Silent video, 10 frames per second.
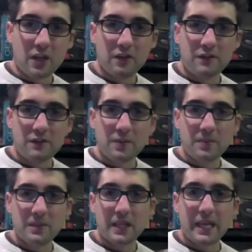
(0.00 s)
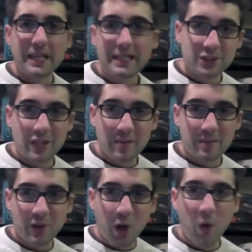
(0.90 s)
Goof Troop is a hidden
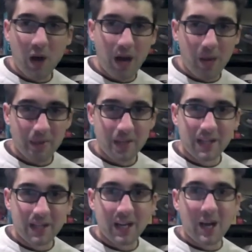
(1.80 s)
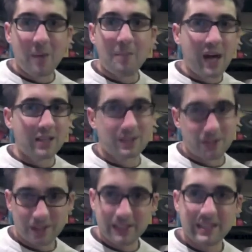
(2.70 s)
gem co-op
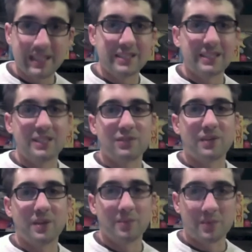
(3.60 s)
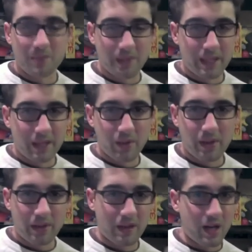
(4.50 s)
monster. This thing is incredible to play
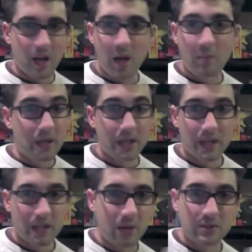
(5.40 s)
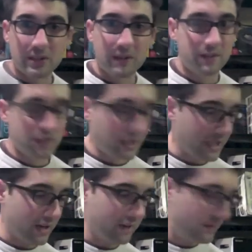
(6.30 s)
with a buddy. I would definitely check it
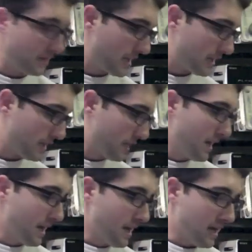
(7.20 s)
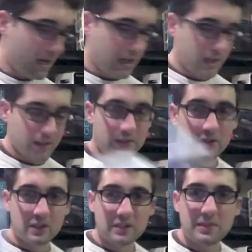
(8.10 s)
out if you can. The
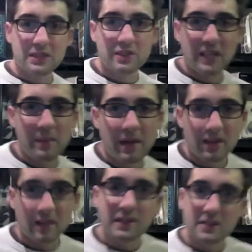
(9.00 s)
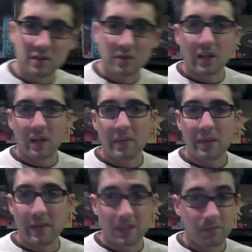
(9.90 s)
Circus Mystery Game. I love these little Mickey
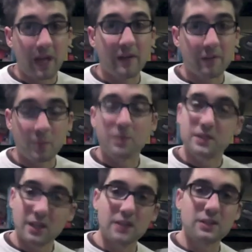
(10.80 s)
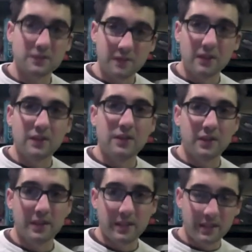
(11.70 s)
Mouse platformers. They're actually very
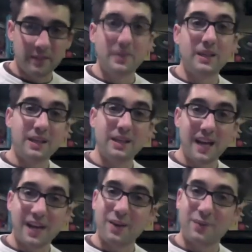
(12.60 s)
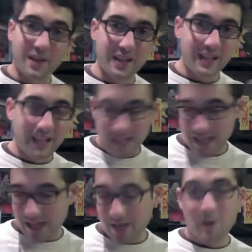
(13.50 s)
good. The Mickey got it right.
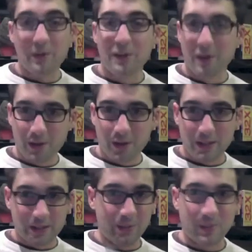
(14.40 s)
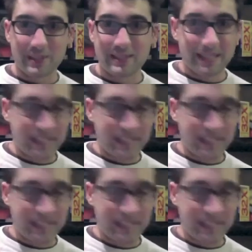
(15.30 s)
All the other cartoon ones did